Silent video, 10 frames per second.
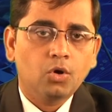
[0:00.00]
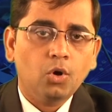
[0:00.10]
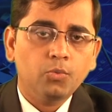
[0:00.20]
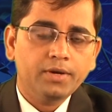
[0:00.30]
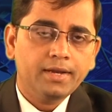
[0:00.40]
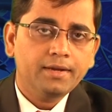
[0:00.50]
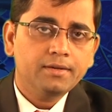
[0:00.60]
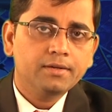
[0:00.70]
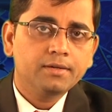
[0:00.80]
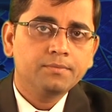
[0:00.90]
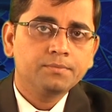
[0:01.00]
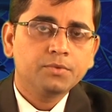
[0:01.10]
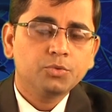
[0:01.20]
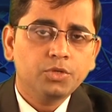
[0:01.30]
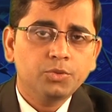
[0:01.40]
On one hand,
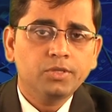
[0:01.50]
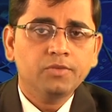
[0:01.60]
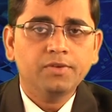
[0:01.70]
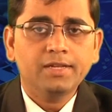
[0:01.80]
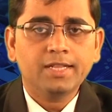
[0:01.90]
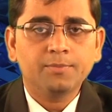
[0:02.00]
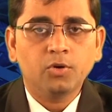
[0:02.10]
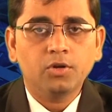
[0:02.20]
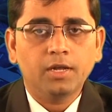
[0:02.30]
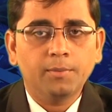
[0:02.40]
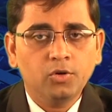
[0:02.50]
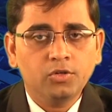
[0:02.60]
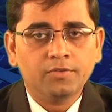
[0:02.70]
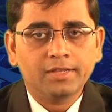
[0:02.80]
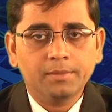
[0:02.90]
you are using very small
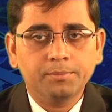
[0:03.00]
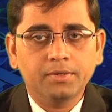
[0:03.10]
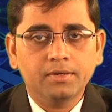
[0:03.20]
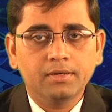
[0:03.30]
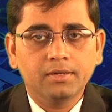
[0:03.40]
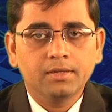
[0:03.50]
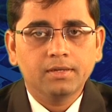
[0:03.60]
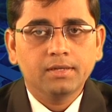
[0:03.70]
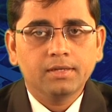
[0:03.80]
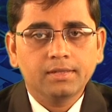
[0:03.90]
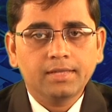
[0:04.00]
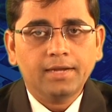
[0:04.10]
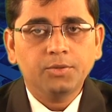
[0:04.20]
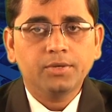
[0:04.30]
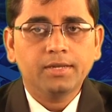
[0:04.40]
amount of sample
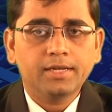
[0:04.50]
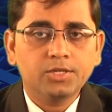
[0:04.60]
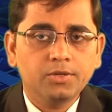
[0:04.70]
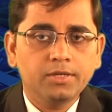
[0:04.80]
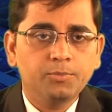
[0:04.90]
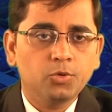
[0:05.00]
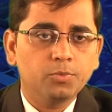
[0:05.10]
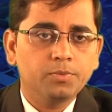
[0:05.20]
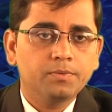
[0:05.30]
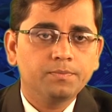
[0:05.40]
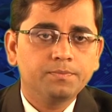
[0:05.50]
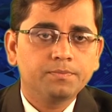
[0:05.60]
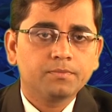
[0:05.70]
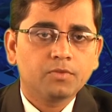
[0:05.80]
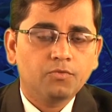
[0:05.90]
that you can actually probe
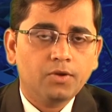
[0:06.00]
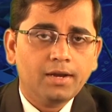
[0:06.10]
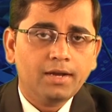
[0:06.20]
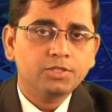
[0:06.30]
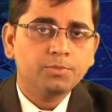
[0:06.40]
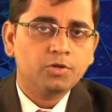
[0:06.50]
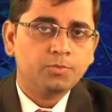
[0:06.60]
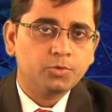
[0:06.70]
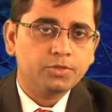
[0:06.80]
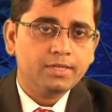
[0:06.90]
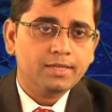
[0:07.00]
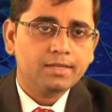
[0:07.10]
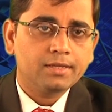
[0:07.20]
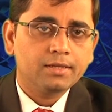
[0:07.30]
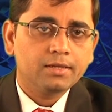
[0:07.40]
for large number of
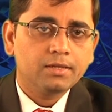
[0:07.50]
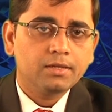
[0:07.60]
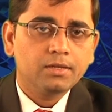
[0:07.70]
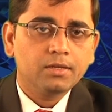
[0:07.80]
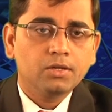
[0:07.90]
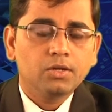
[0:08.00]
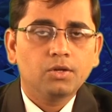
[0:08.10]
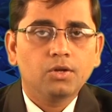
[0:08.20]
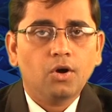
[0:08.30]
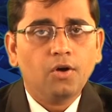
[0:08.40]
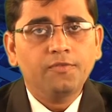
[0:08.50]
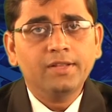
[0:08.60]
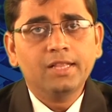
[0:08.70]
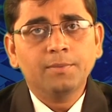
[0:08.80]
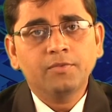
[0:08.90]
proteins.
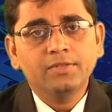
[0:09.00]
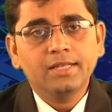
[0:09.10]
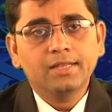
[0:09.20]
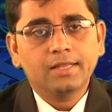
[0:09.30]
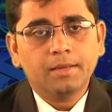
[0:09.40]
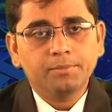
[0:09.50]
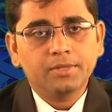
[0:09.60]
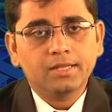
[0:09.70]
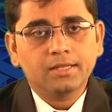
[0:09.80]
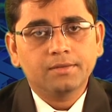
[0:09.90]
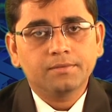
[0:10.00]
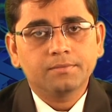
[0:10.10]
Often some of these samples